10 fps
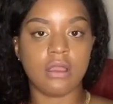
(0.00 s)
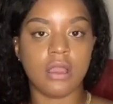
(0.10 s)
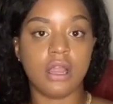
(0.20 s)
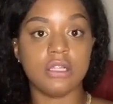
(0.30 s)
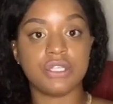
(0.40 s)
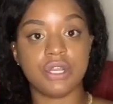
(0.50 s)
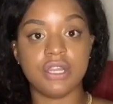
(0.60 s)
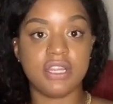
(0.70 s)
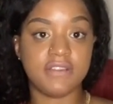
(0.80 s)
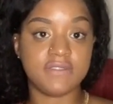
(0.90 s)

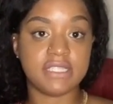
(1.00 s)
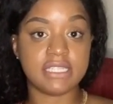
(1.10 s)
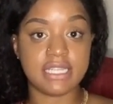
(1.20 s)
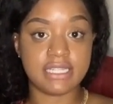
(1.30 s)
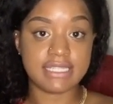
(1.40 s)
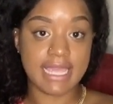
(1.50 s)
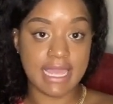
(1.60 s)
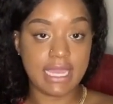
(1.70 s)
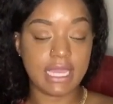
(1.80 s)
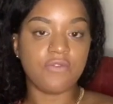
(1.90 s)
alternatives to
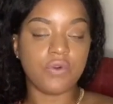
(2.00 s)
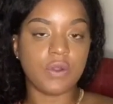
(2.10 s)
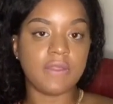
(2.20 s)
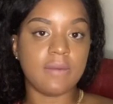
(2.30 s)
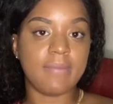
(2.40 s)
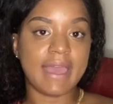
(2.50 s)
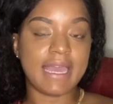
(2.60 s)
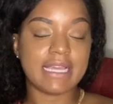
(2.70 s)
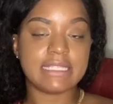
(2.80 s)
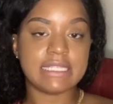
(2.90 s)
take. For the
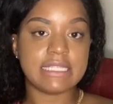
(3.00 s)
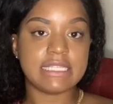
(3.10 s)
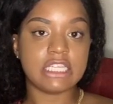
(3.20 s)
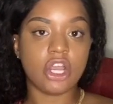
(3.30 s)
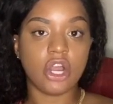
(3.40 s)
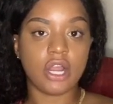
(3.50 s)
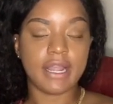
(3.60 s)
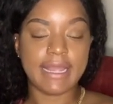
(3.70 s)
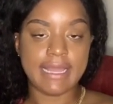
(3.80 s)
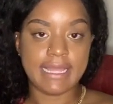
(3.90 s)
past
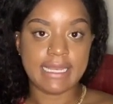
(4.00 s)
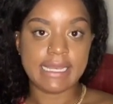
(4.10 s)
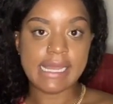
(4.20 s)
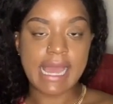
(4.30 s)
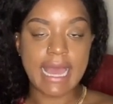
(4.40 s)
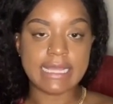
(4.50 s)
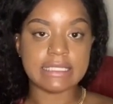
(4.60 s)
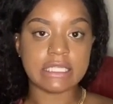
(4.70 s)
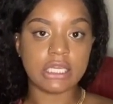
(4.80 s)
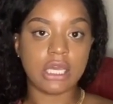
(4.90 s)
Ccrn, I
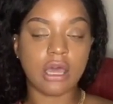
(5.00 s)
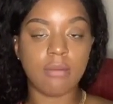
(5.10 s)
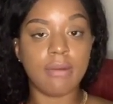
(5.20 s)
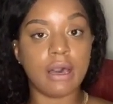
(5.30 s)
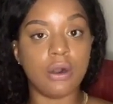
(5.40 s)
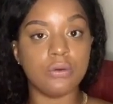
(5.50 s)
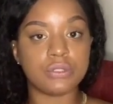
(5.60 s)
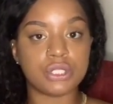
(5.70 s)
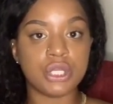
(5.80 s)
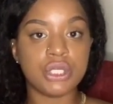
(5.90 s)
took about
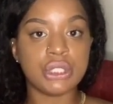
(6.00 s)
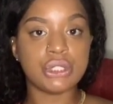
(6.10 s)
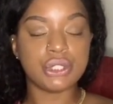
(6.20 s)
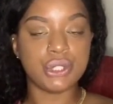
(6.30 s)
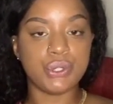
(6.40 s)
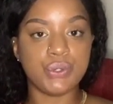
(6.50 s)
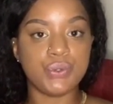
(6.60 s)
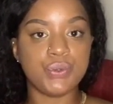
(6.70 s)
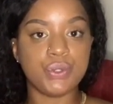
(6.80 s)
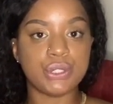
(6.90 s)
2
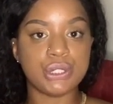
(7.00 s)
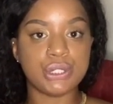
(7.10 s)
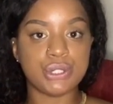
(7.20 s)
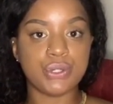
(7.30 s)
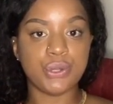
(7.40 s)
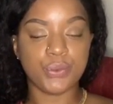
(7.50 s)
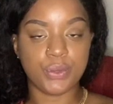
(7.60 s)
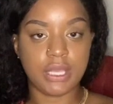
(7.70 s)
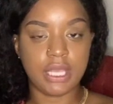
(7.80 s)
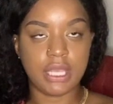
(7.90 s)
to
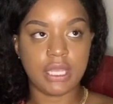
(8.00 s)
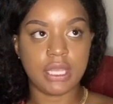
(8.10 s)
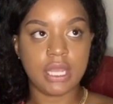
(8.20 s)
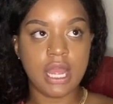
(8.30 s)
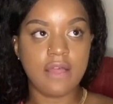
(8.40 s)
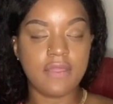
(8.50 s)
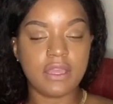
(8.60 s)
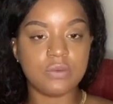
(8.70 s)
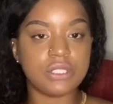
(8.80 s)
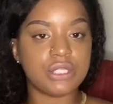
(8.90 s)
3, I think it
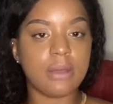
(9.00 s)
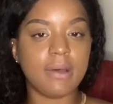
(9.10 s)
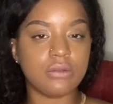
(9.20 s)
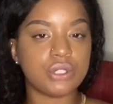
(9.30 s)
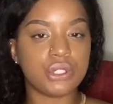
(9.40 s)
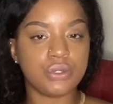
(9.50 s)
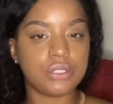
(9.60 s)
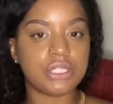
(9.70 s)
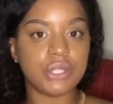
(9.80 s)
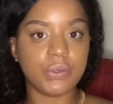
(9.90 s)
was about 2
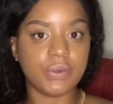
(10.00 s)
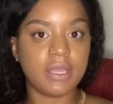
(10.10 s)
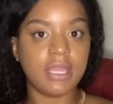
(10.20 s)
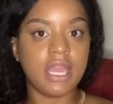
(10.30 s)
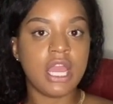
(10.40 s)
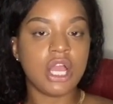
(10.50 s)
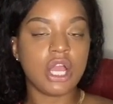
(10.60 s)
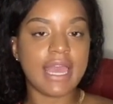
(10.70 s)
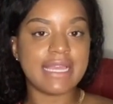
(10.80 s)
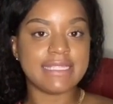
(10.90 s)
to 3
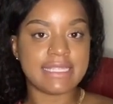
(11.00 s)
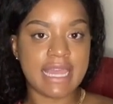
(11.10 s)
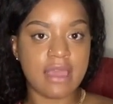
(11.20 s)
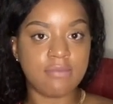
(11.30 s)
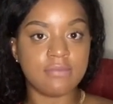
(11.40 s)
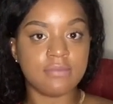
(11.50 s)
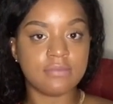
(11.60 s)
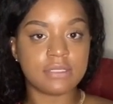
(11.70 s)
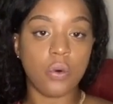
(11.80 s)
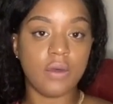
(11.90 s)
exams
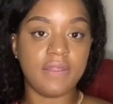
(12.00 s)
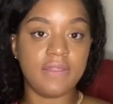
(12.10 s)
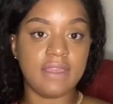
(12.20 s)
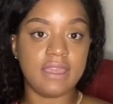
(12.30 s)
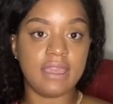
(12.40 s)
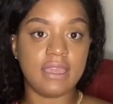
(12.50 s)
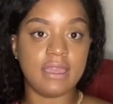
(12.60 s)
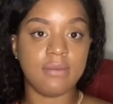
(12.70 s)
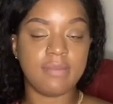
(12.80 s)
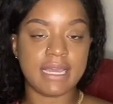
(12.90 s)
on the
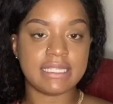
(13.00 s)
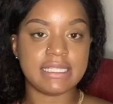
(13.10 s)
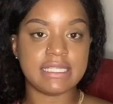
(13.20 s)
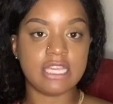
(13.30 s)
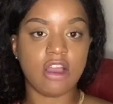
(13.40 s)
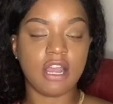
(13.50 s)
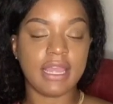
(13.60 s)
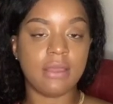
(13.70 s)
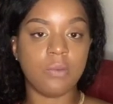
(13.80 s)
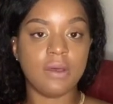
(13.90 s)
past
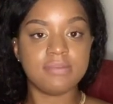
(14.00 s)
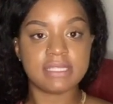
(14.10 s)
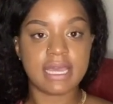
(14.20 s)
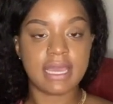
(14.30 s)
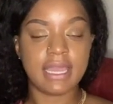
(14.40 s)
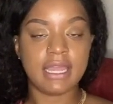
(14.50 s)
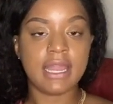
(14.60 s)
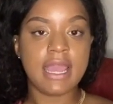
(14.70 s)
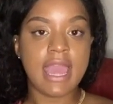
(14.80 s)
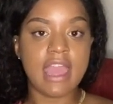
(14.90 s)
Ccrn website,
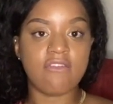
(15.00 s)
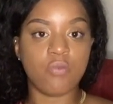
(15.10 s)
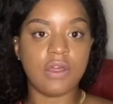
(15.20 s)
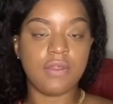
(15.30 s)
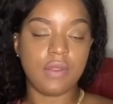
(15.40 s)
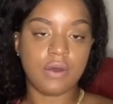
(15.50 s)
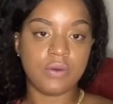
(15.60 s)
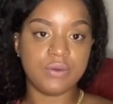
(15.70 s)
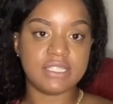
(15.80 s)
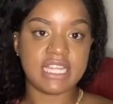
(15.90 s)
and with
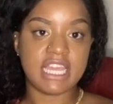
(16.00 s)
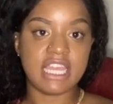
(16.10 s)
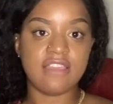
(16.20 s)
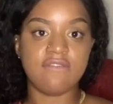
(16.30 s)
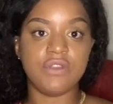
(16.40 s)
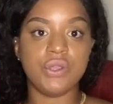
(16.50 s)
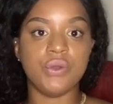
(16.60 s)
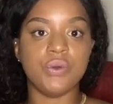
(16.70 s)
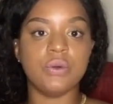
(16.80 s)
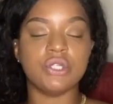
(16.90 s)
those they give
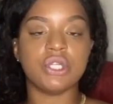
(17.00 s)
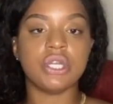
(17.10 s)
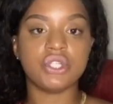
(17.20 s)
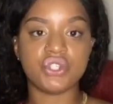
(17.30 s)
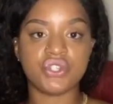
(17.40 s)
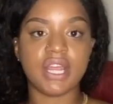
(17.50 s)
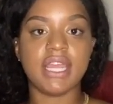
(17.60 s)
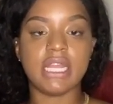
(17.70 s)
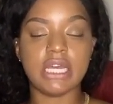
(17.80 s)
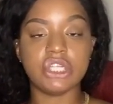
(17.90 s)
you
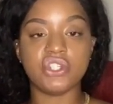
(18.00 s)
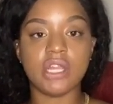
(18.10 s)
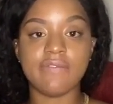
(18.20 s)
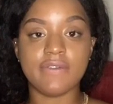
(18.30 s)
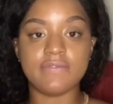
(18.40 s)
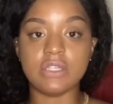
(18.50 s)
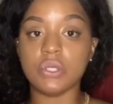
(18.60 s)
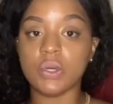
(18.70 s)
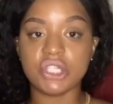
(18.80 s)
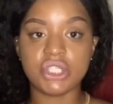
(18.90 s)
straight 150
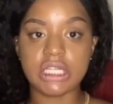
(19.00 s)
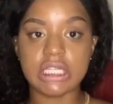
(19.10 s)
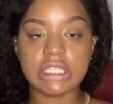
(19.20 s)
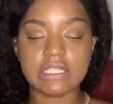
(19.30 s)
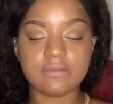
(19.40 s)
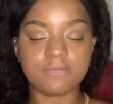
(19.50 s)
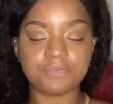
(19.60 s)
questions,